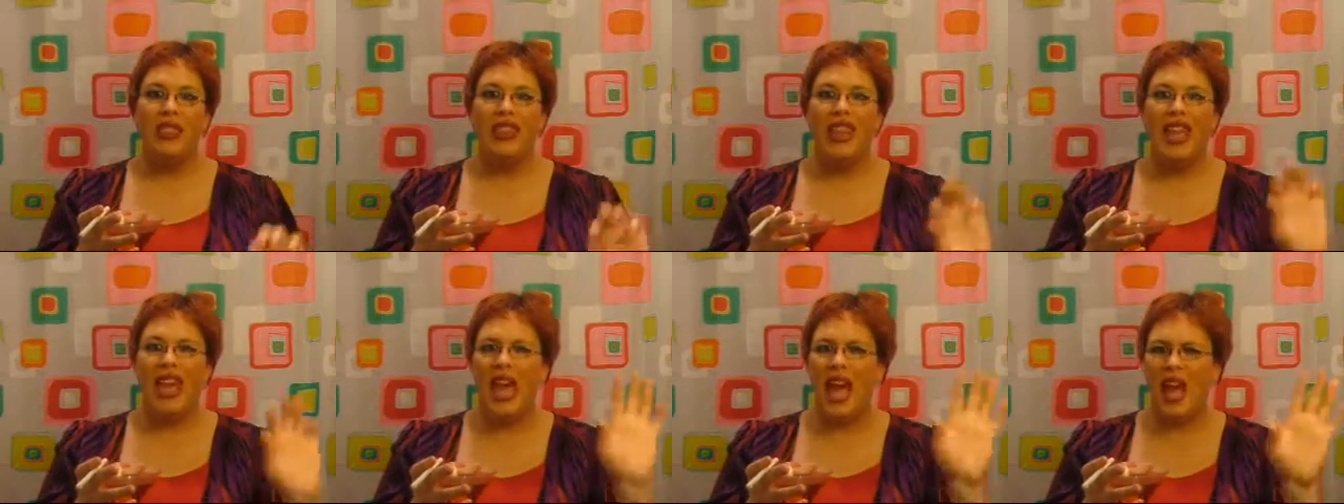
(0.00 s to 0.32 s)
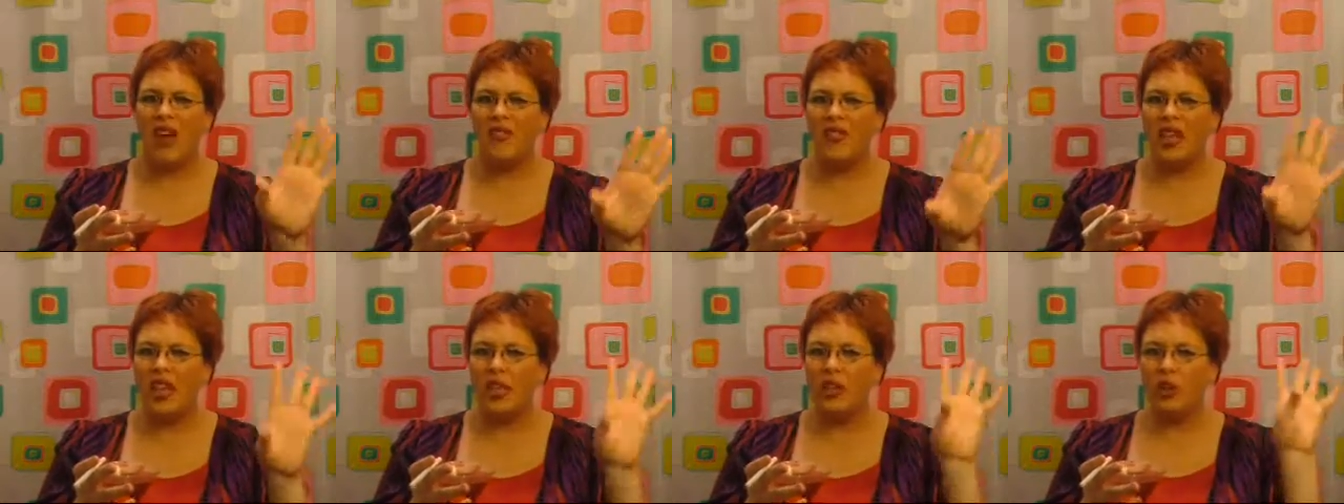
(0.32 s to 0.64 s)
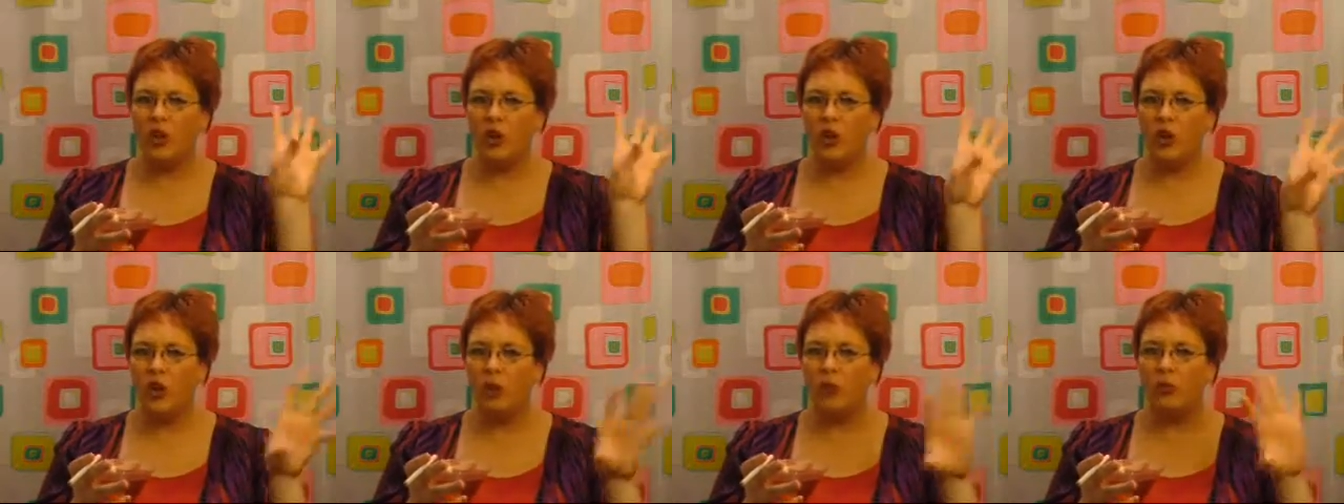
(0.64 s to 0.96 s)
They have
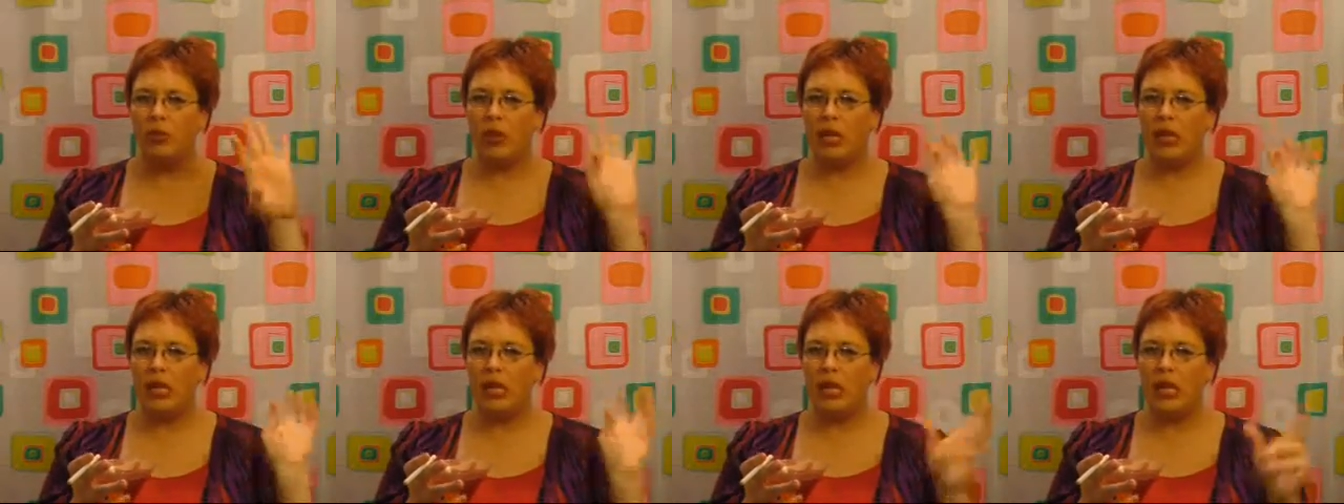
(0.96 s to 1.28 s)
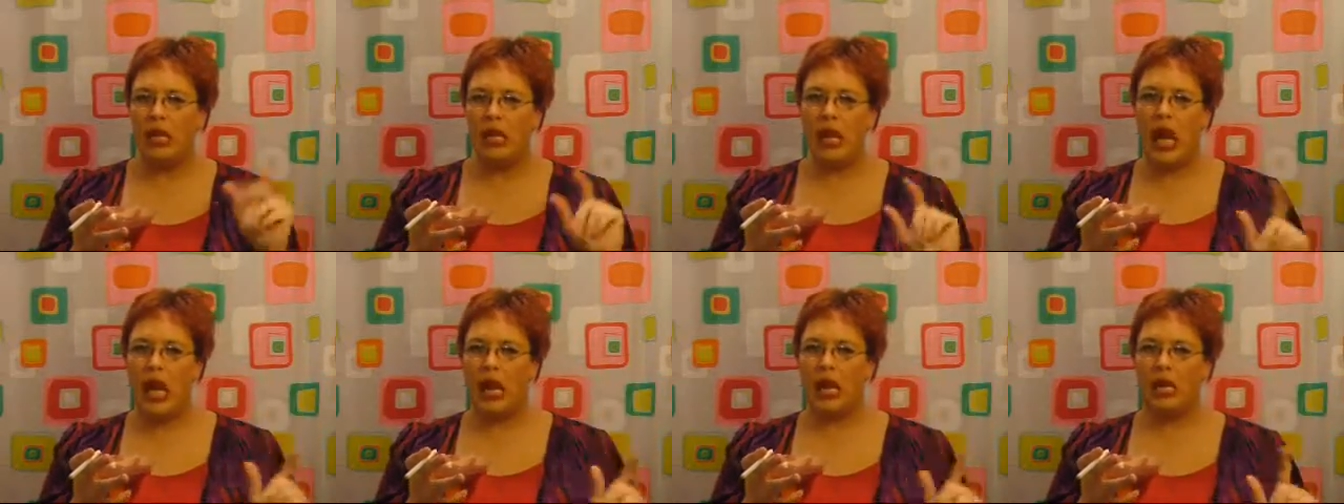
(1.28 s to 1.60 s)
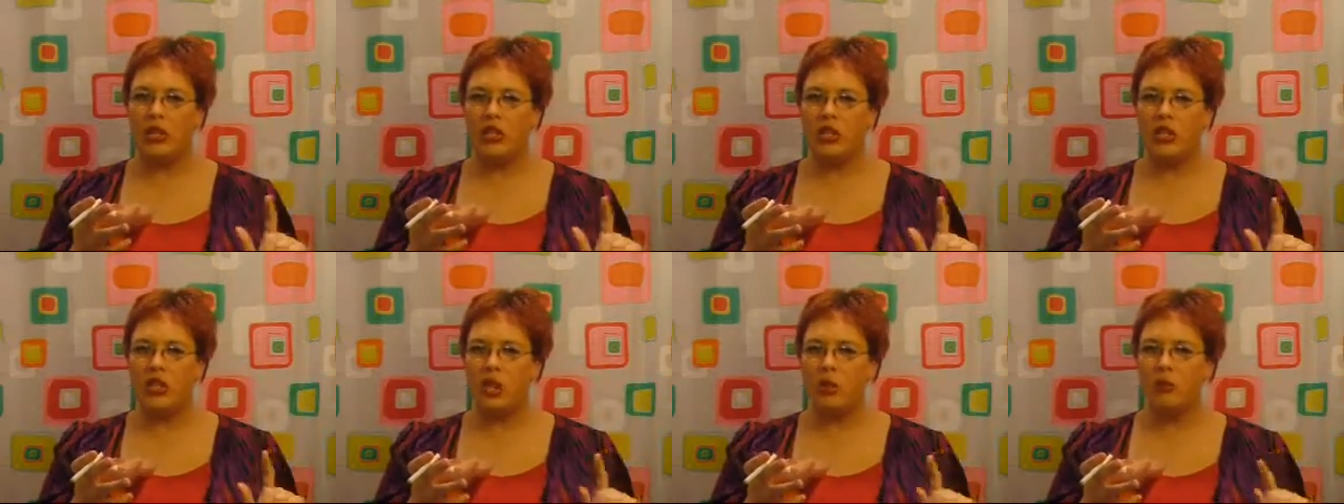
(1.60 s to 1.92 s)
that European
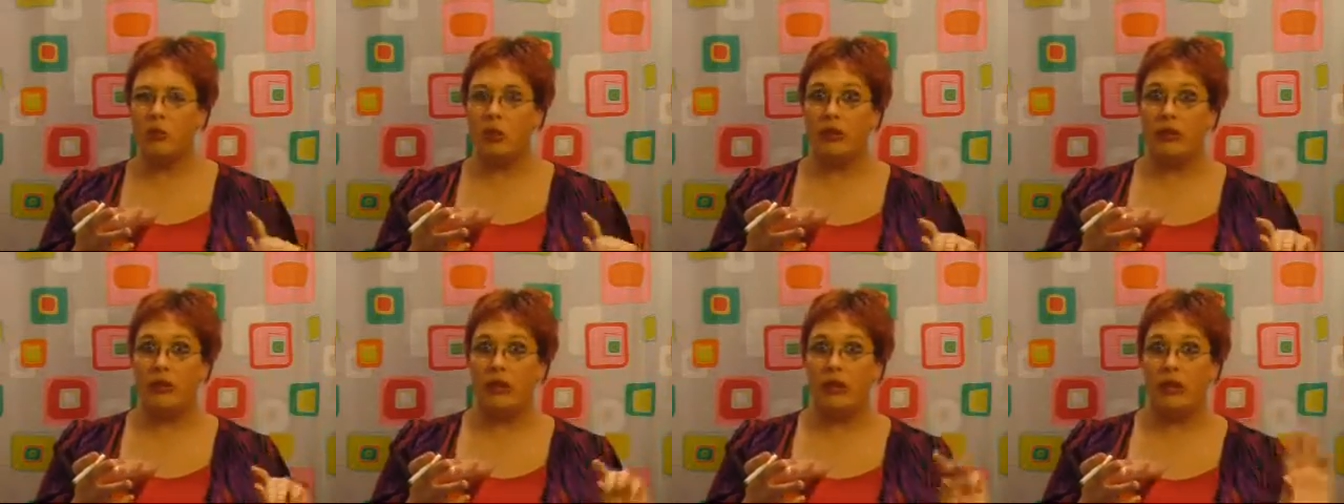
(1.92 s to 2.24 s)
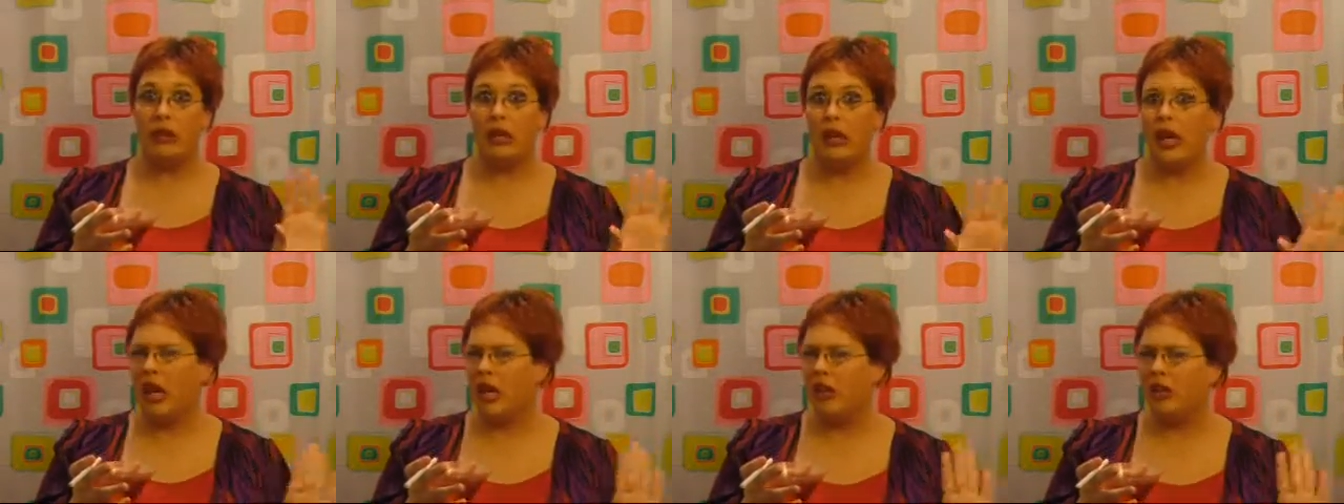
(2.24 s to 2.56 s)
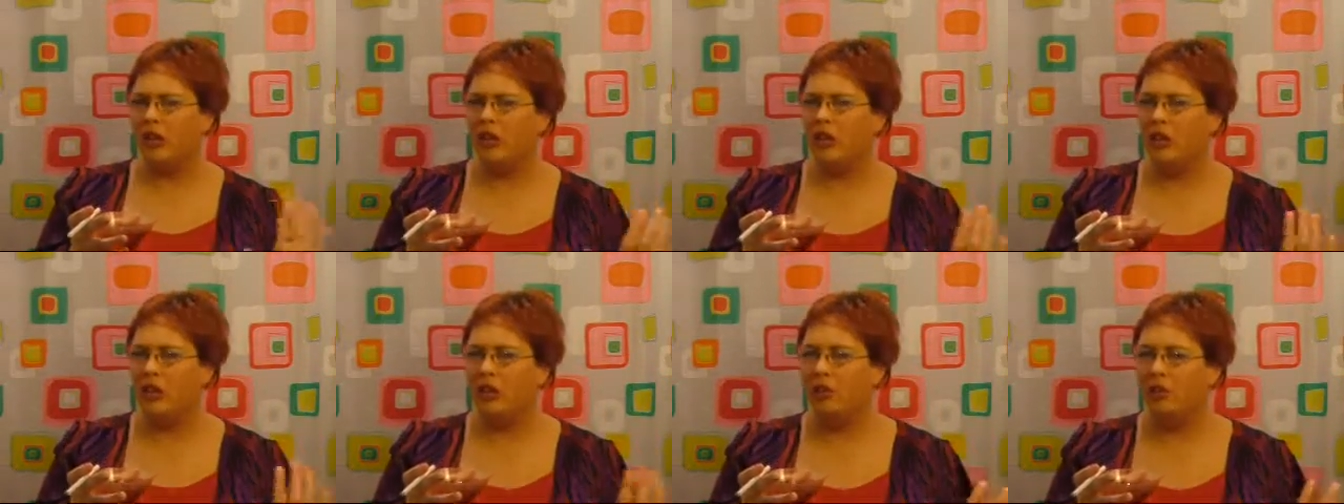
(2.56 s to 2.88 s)
attitude, but they're
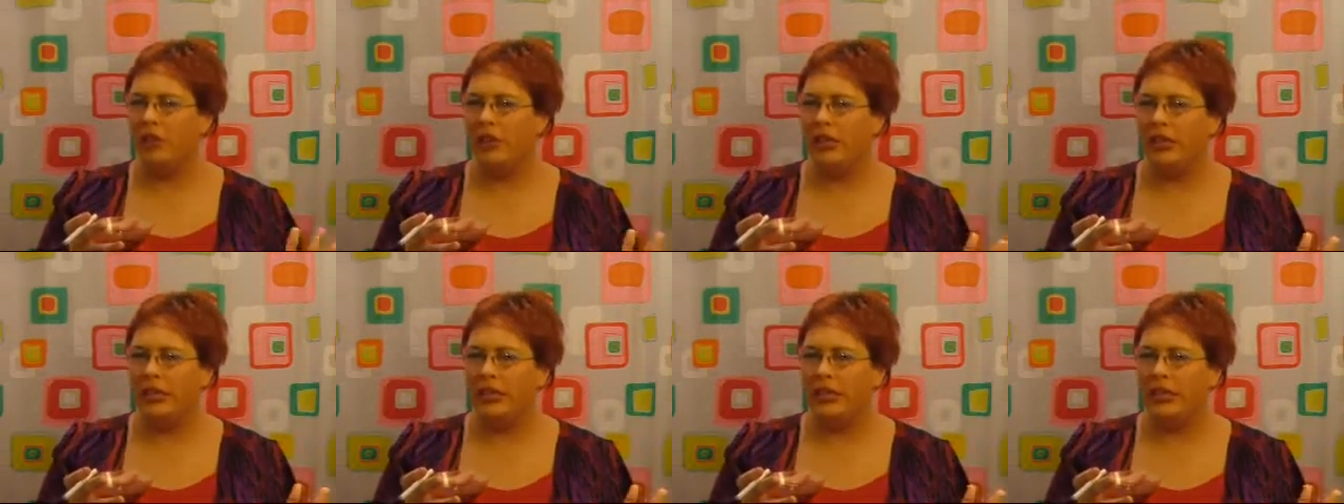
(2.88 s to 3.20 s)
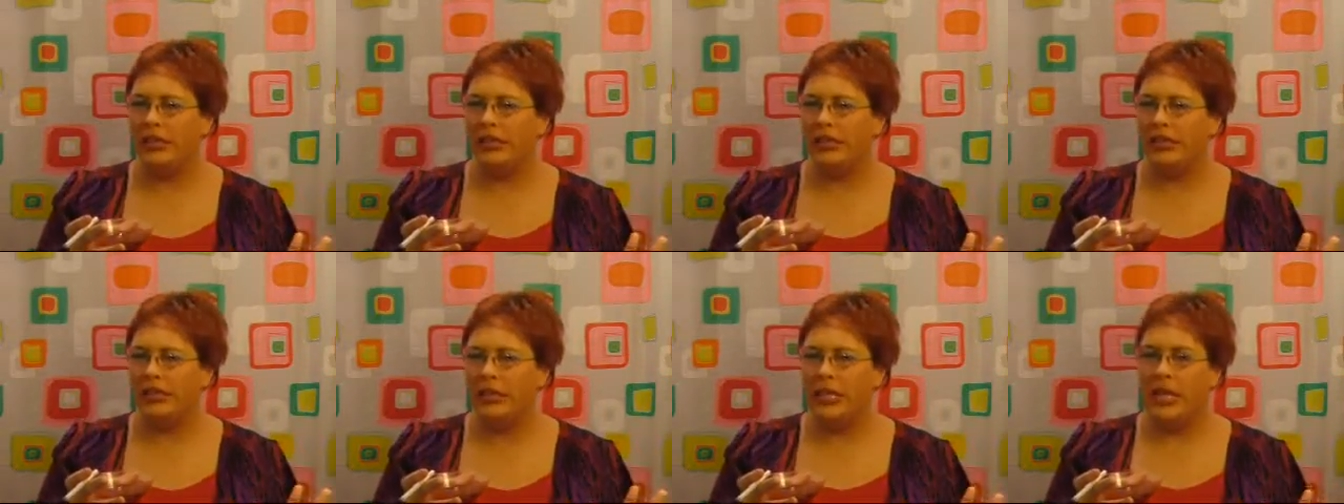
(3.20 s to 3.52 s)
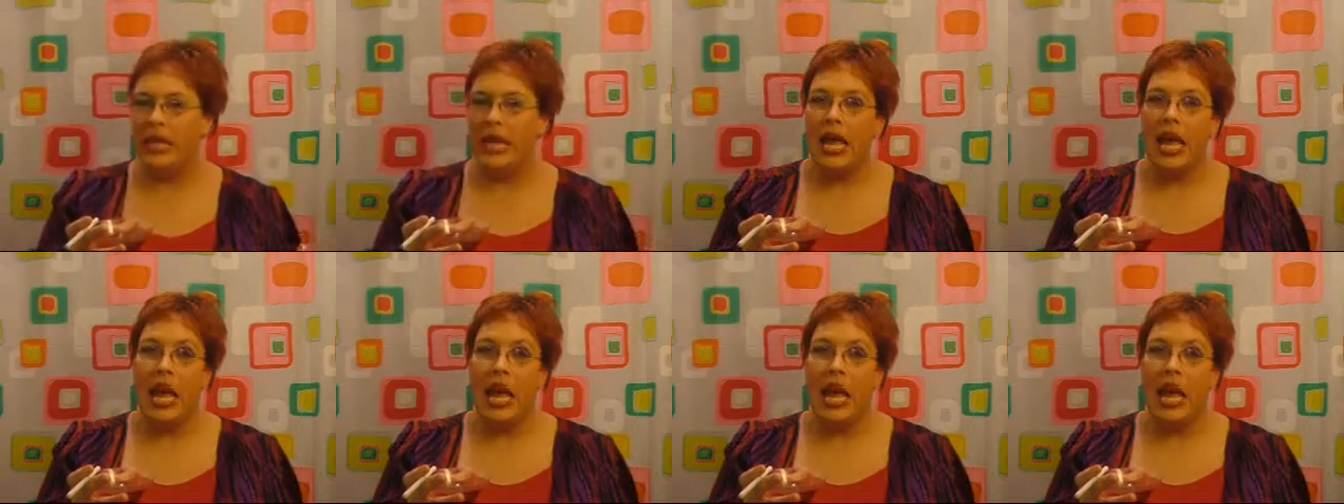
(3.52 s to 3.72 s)
not European.